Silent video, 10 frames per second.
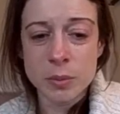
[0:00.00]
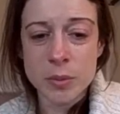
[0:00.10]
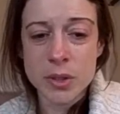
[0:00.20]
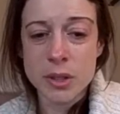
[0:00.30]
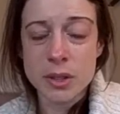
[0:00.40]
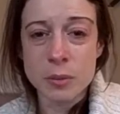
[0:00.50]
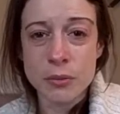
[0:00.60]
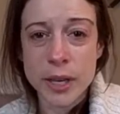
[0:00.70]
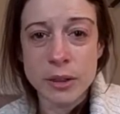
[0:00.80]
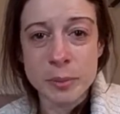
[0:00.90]
system
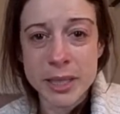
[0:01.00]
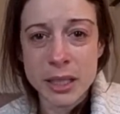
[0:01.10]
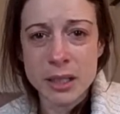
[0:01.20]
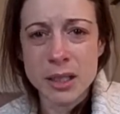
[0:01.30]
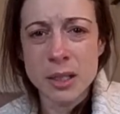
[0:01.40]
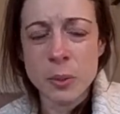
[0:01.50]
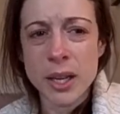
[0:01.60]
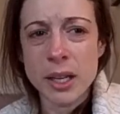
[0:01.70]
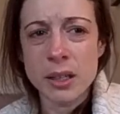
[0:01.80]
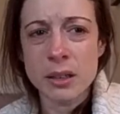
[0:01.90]
failed me in a
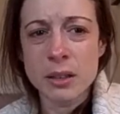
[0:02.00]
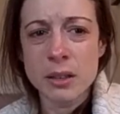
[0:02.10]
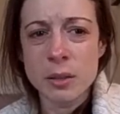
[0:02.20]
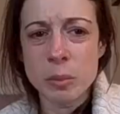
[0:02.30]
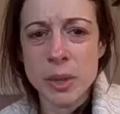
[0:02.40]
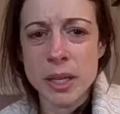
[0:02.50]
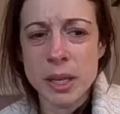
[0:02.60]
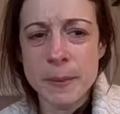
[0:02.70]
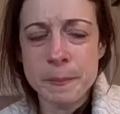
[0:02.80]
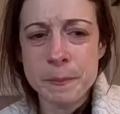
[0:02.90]
way, but
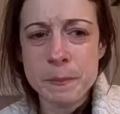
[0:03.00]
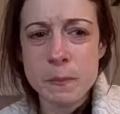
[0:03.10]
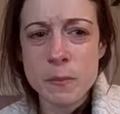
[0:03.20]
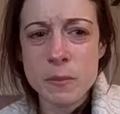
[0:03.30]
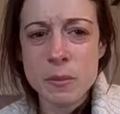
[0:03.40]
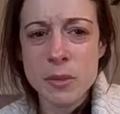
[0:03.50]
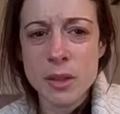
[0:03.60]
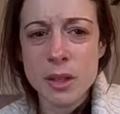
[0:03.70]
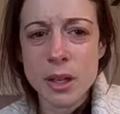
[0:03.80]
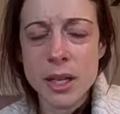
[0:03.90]

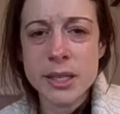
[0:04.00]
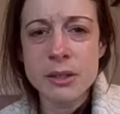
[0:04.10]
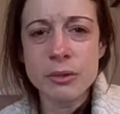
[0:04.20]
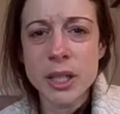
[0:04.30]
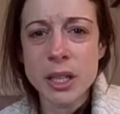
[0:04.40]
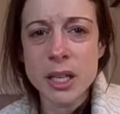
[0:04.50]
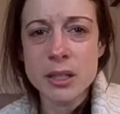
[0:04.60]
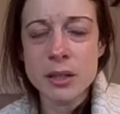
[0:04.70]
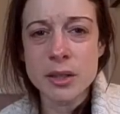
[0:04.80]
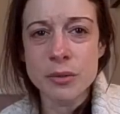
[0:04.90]
I didn't realize
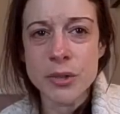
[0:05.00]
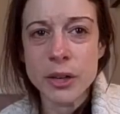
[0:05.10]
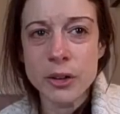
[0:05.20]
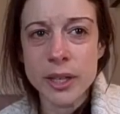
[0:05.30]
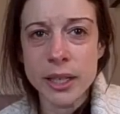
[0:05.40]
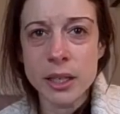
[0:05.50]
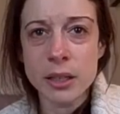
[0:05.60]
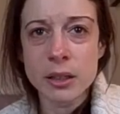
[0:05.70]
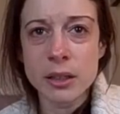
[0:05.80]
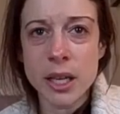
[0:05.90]
the
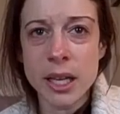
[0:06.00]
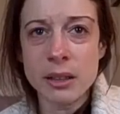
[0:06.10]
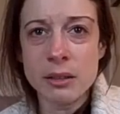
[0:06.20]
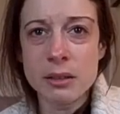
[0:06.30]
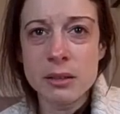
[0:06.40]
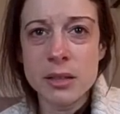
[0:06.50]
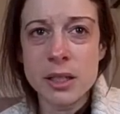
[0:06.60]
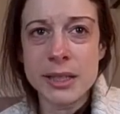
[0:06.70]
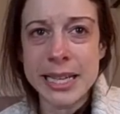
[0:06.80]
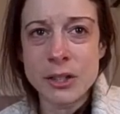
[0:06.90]
severity and the
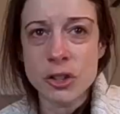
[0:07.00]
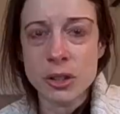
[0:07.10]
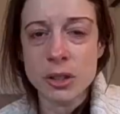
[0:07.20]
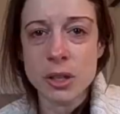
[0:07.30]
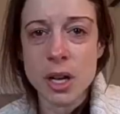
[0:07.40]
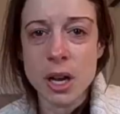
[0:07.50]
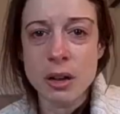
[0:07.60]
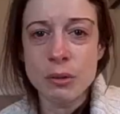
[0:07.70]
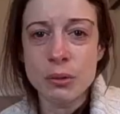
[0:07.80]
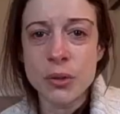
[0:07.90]
danger
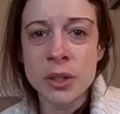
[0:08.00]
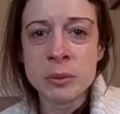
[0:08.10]
of